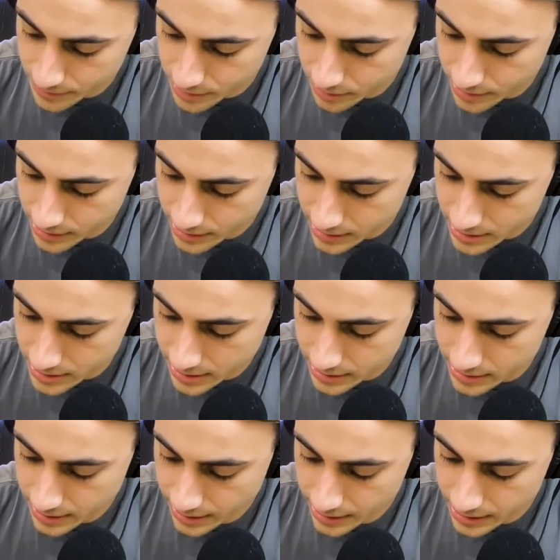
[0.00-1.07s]
of doing these
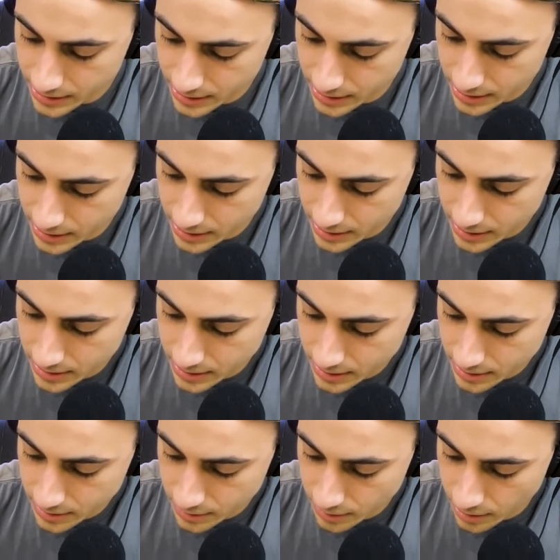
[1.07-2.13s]
things, like
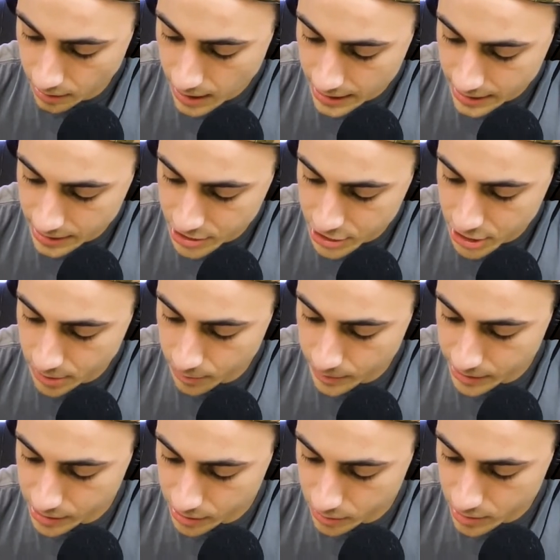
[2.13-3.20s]
a lot of the shit
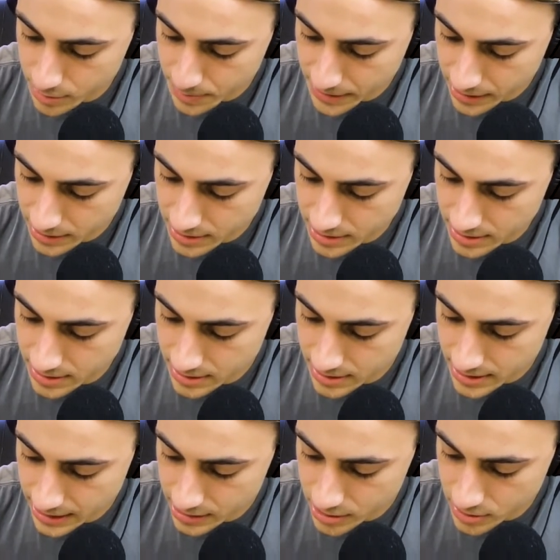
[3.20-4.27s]
we do is because it's the
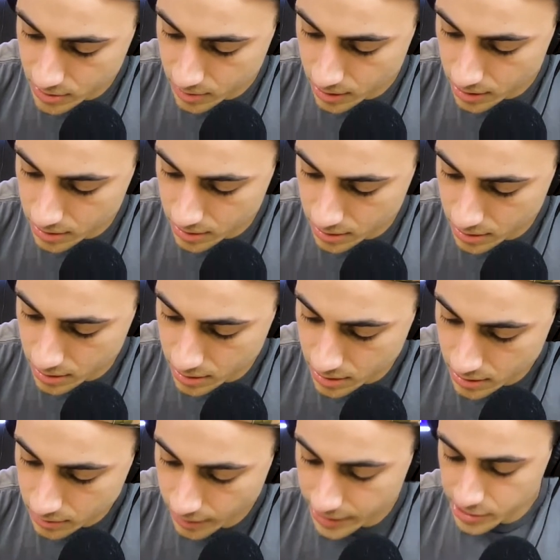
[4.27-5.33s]
status quo,
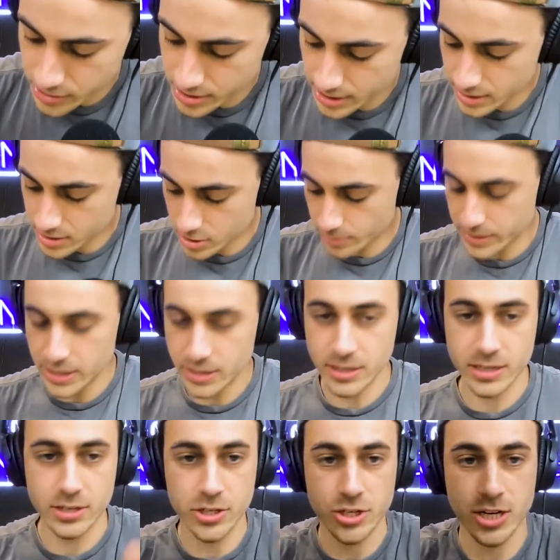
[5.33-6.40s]
right? You saying so many things